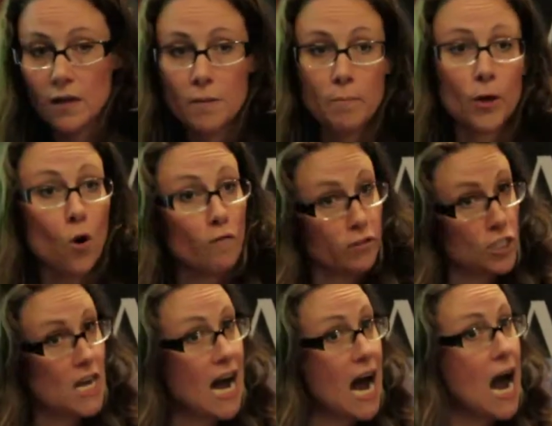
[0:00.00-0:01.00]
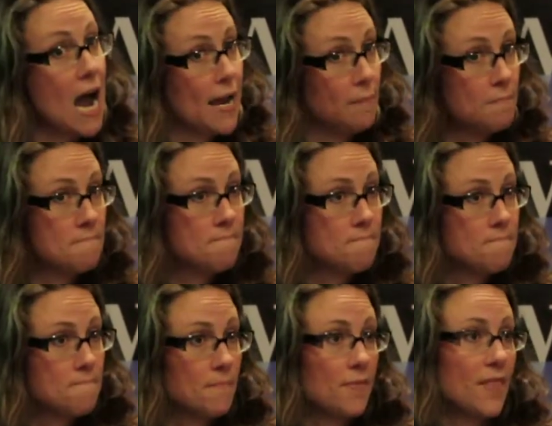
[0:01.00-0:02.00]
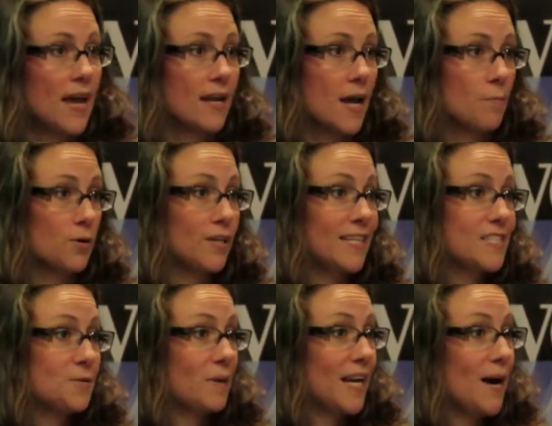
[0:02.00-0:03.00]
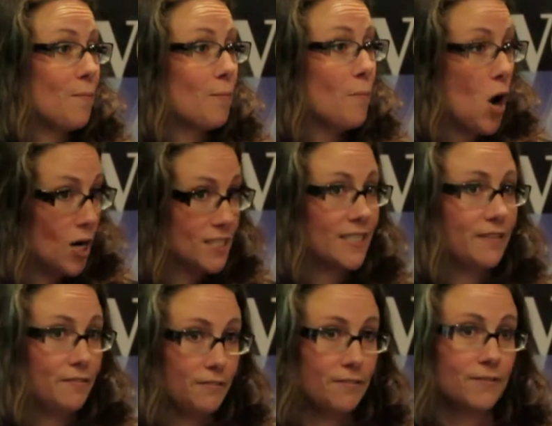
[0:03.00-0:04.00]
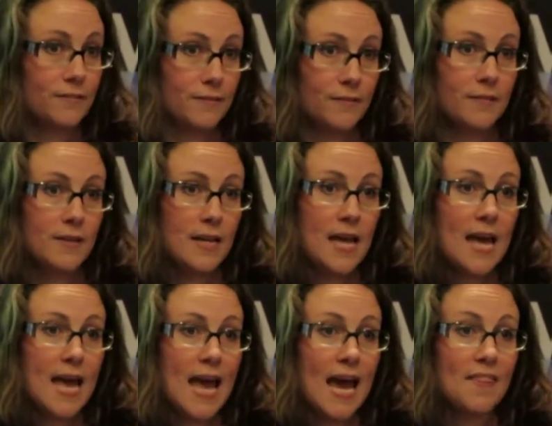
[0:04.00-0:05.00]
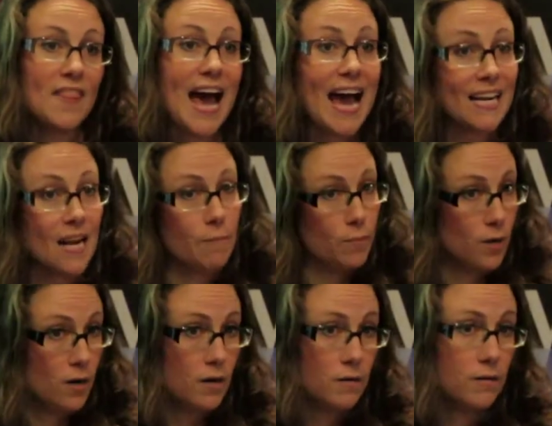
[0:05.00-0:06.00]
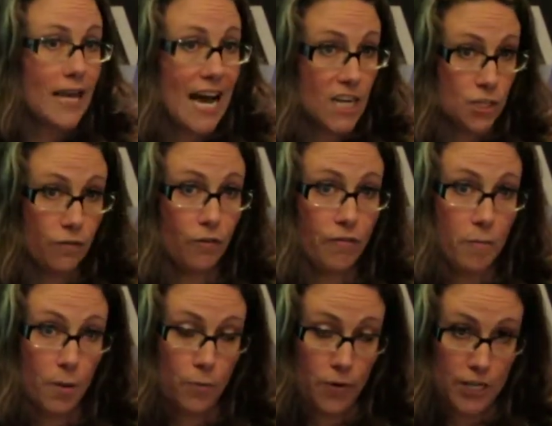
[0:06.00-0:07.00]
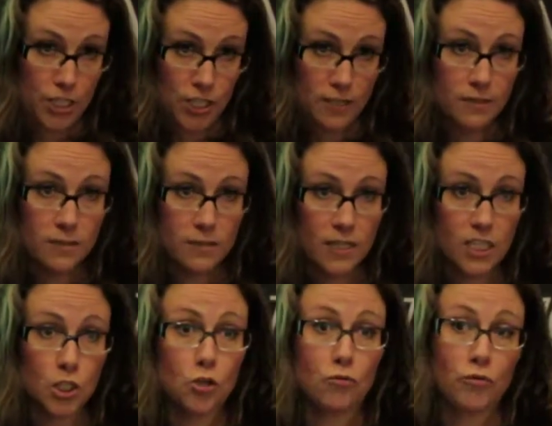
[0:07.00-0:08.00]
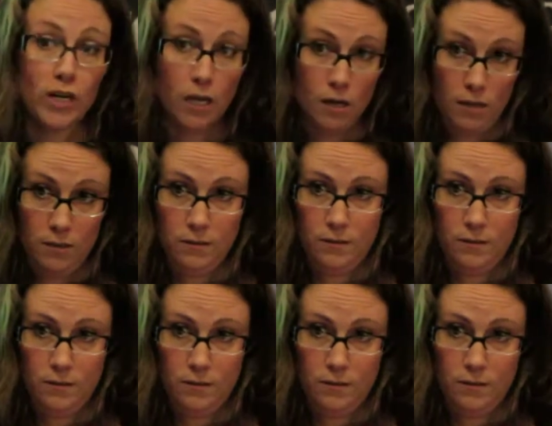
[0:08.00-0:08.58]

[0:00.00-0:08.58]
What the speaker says: But over time, that number needs to become positive. And that number, cash flow from operations, is critical.